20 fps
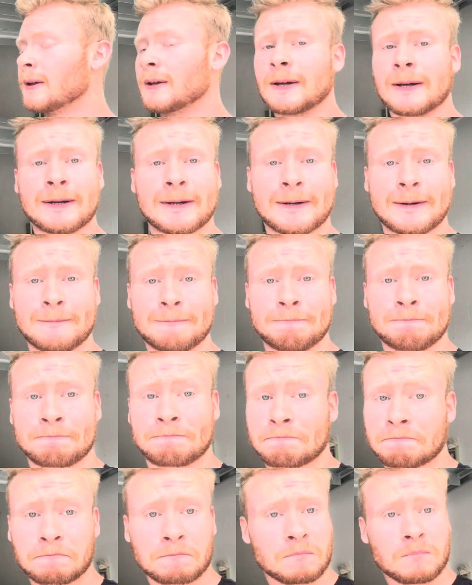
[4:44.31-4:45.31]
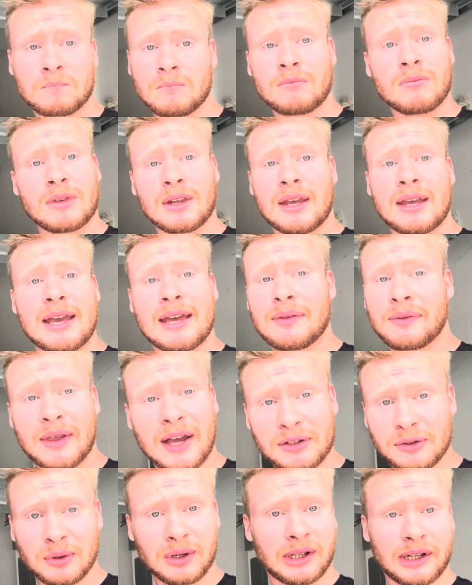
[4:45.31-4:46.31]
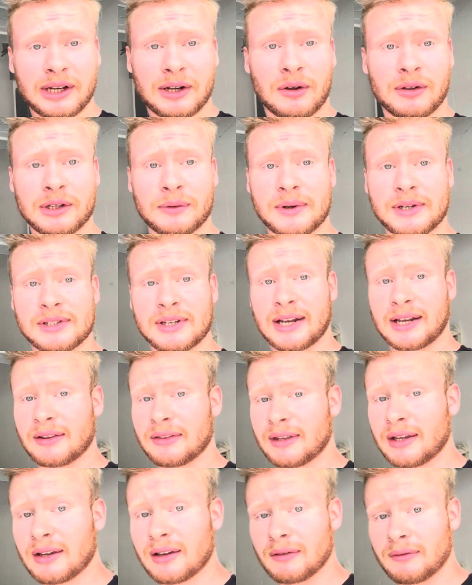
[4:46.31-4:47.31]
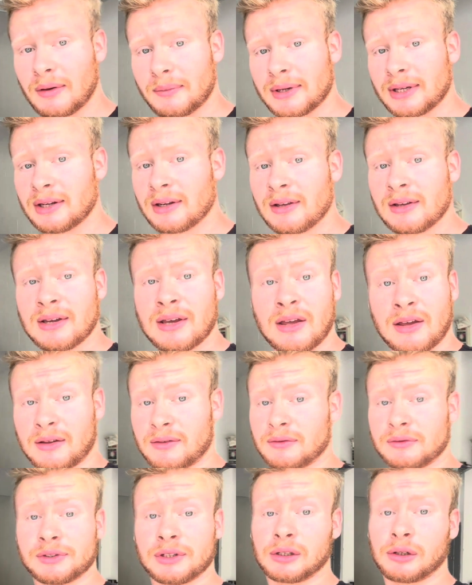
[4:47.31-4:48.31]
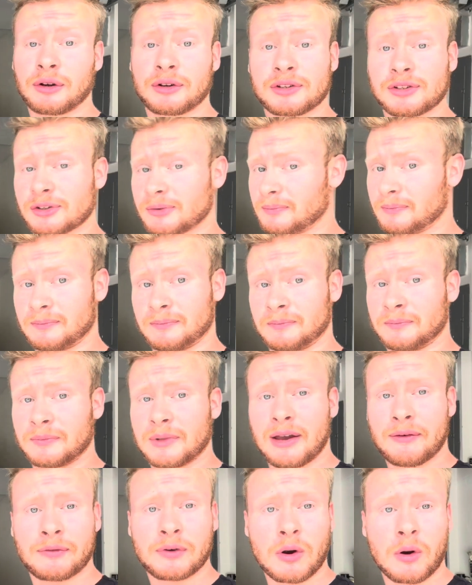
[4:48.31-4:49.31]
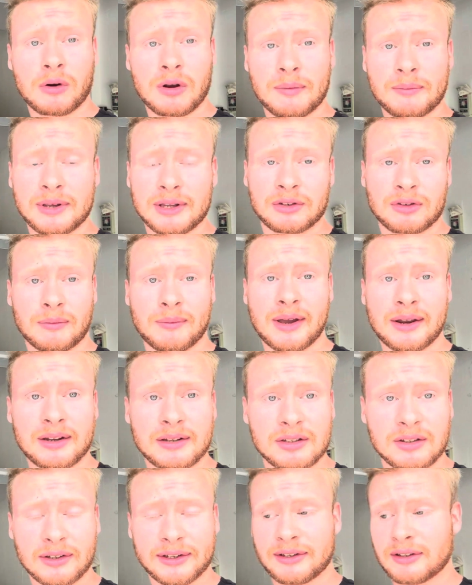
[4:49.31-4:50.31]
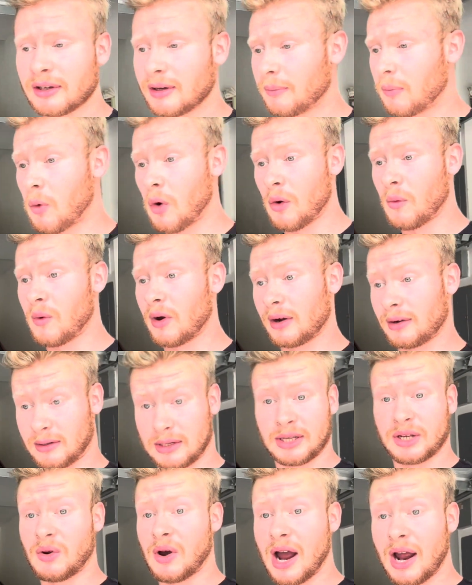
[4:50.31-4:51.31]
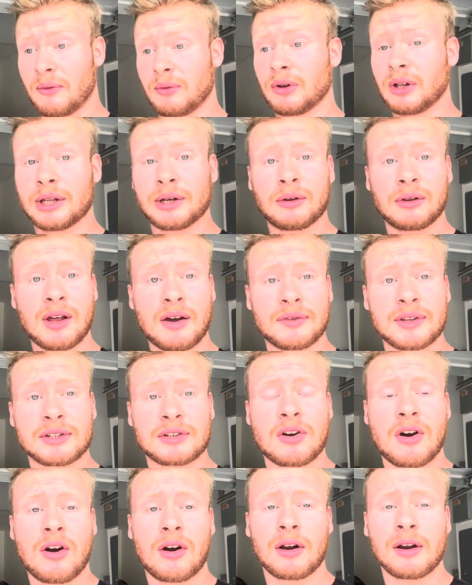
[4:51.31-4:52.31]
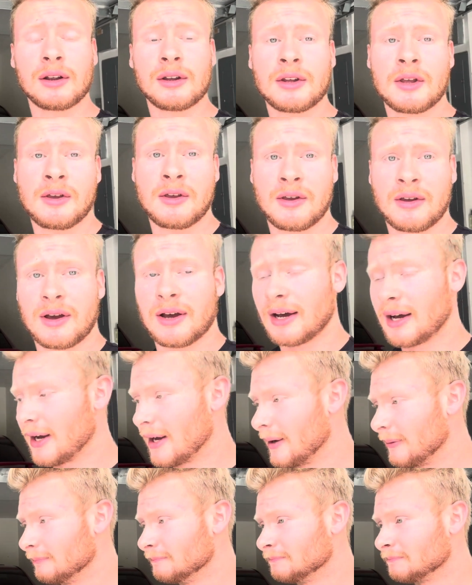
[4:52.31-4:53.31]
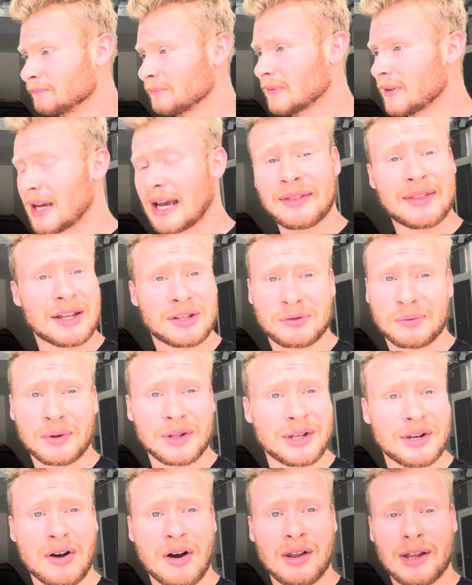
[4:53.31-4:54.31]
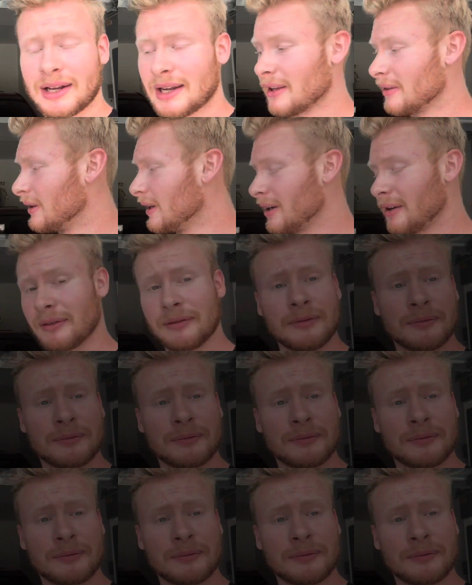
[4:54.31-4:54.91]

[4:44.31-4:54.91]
And that's really the only reason I can think of. I mean, the looks have grown on me tremendously, to the point where, I really do love this car. And that's really all I can think of.